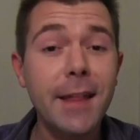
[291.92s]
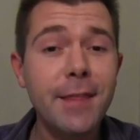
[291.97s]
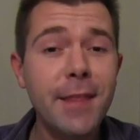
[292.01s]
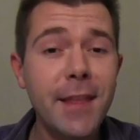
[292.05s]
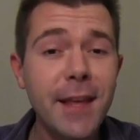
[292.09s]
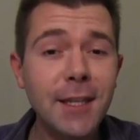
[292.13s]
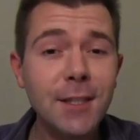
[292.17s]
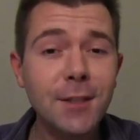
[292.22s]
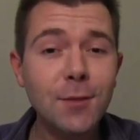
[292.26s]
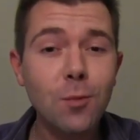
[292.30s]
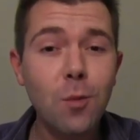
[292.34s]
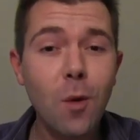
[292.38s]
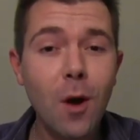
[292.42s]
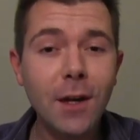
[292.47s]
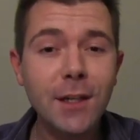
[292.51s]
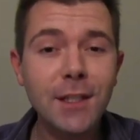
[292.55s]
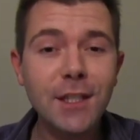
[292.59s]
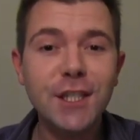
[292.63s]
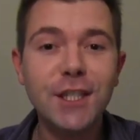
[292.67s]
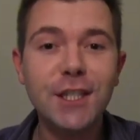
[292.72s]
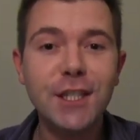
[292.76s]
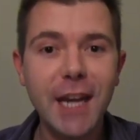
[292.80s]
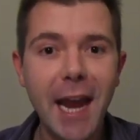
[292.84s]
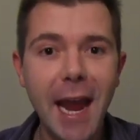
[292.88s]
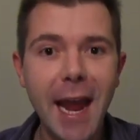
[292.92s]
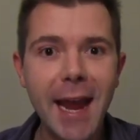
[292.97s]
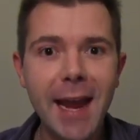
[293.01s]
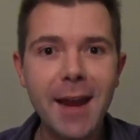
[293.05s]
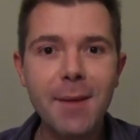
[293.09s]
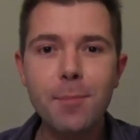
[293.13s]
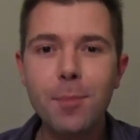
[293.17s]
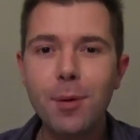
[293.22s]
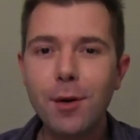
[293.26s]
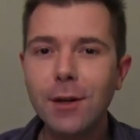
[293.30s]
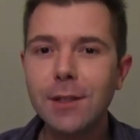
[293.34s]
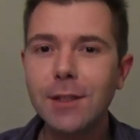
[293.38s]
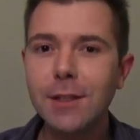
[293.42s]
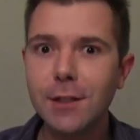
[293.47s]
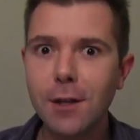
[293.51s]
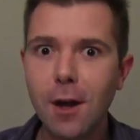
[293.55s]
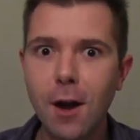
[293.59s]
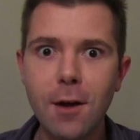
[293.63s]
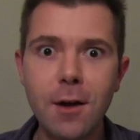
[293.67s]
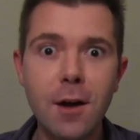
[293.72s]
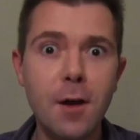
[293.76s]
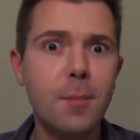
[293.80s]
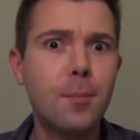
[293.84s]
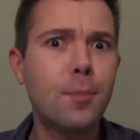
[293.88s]
In this one, Shaye puts
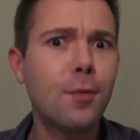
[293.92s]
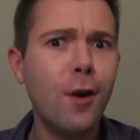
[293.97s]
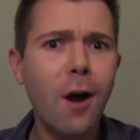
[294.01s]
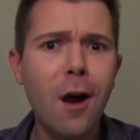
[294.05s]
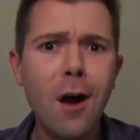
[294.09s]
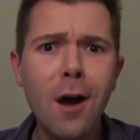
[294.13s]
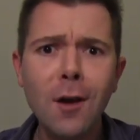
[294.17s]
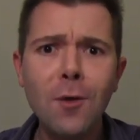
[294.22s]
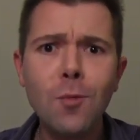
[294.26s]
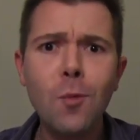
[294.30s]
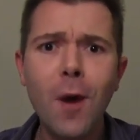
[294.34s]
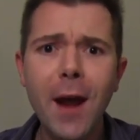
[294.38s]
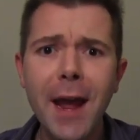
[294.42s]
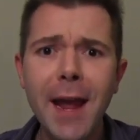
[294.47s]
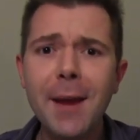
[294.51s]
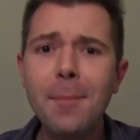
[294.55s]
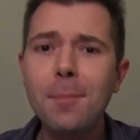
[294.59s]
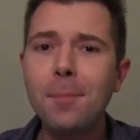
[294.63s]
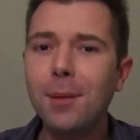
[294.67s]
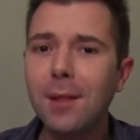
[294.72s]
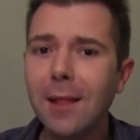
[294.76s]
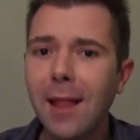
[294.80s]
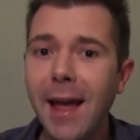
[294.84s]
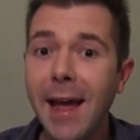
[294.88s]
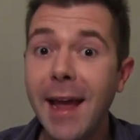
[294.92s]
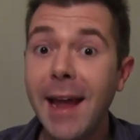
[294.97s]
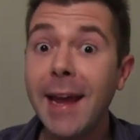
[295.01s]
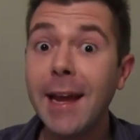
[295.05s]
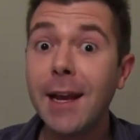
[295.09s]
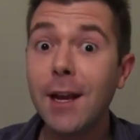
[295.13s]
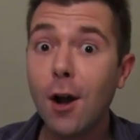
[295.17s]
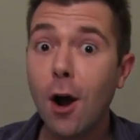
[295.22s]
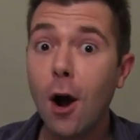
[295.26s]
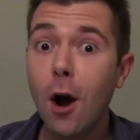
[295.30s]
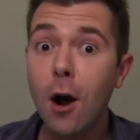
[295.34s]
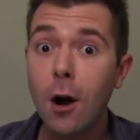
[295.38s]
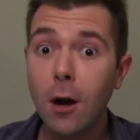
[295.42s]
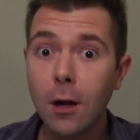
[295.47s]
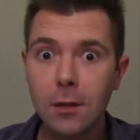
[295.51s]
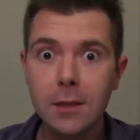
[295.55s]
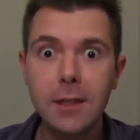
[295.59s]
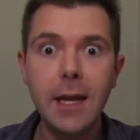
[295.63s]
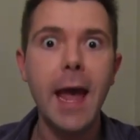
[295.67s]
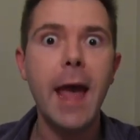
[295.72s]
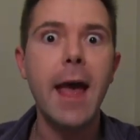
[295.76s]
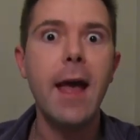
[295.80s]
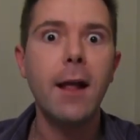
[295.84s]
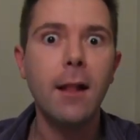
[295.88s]
on a Broadway play
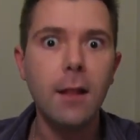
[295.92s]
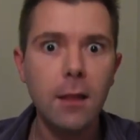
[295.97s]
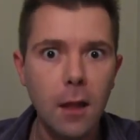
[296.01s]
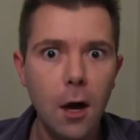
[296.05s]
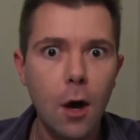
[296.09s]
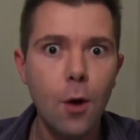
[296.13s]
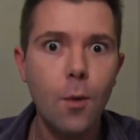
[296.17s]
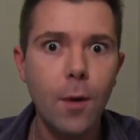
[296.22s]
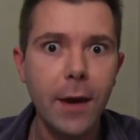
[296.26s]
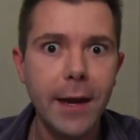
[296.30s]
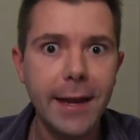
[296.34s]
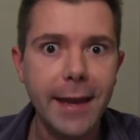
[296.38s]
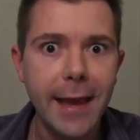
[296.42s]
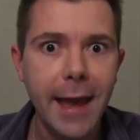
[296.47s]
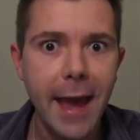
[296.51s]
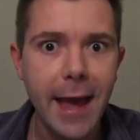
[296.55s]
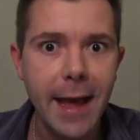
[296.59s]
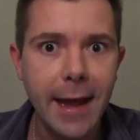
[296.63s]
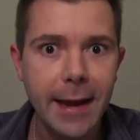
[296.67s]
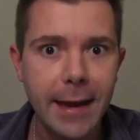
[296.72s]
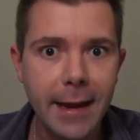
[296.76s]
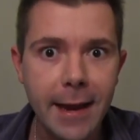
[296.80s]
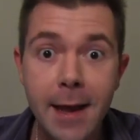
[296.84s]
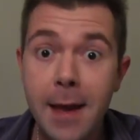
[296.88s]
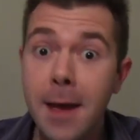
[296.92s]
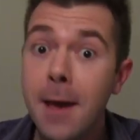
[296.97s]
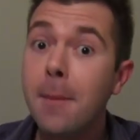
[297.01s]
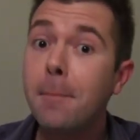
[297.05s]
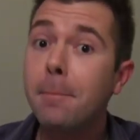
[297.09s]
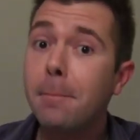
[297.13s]
called Hello Again,